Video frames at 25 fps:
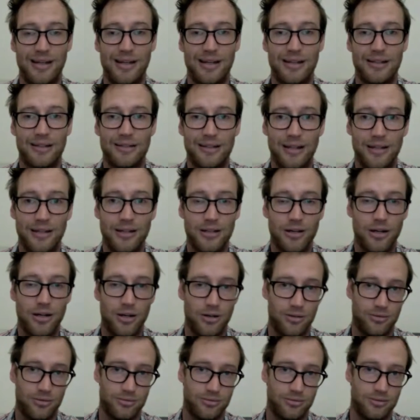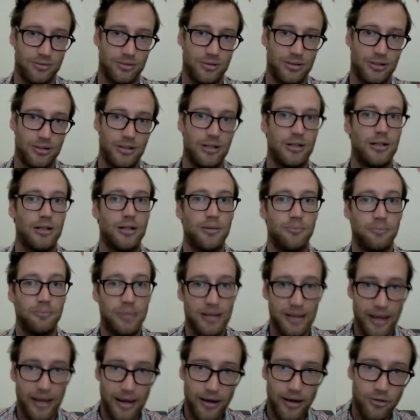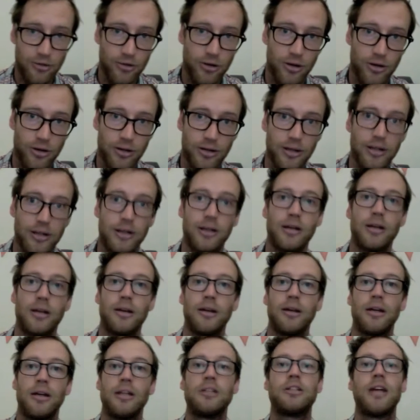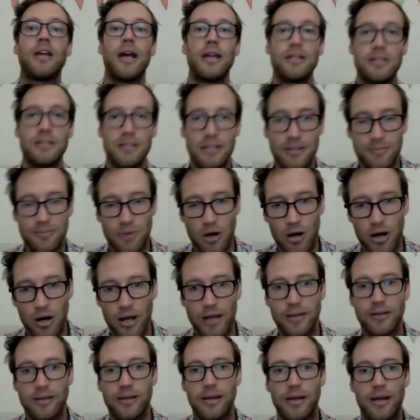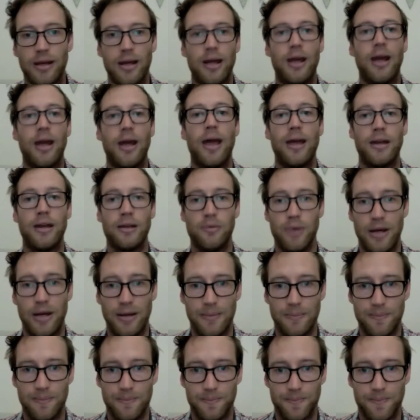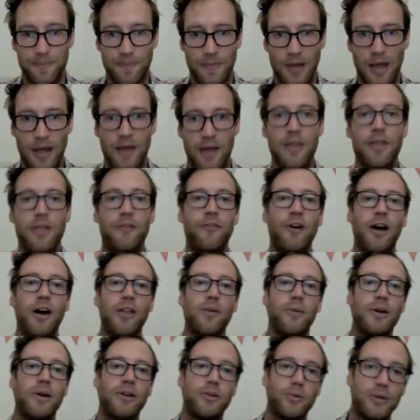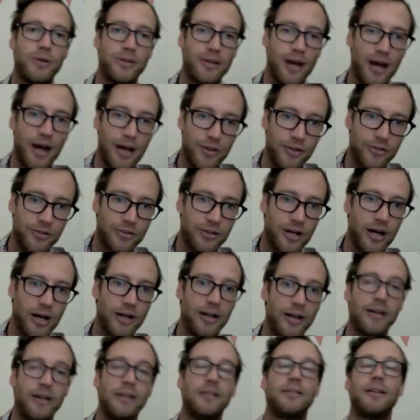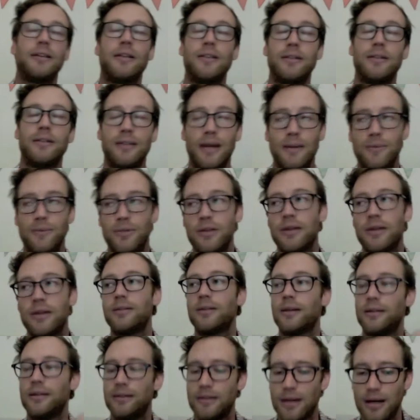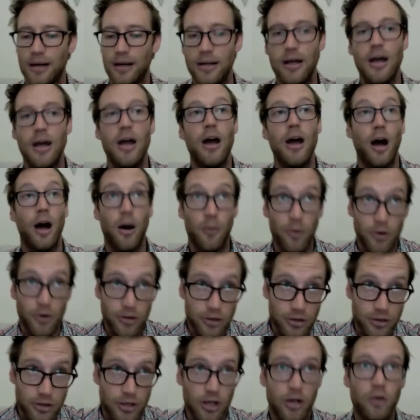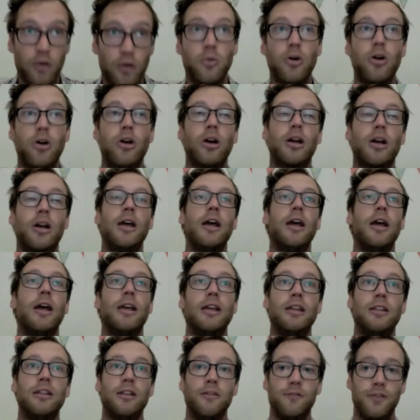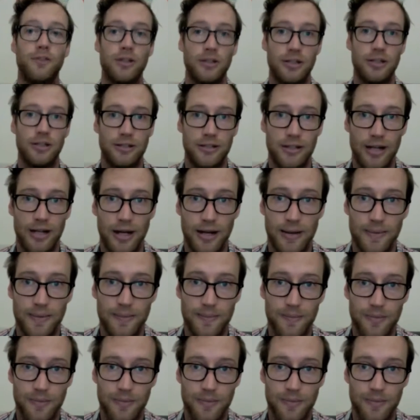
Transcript: Said no. But later on, he changed his mind and he went. And then the father went to his other son and he said the same thing. He said, Son, I want you to go work in the vineyard today.